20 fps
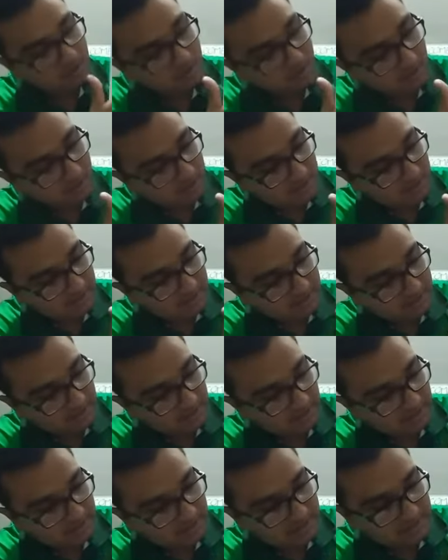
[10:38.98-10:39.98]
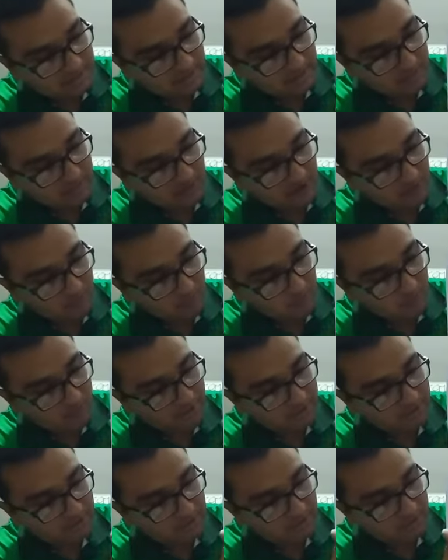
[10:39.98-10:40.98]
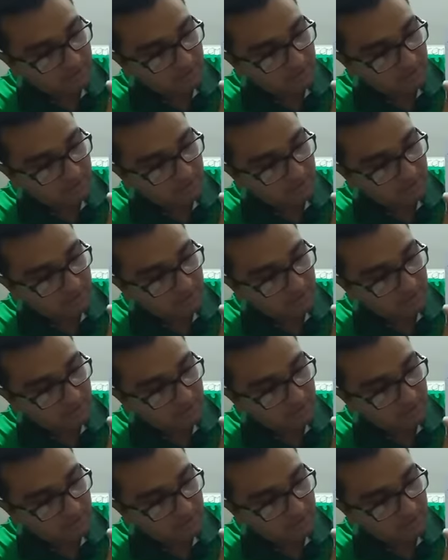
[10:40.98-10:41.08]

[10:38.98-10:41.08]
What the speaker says: Next thing is that appointed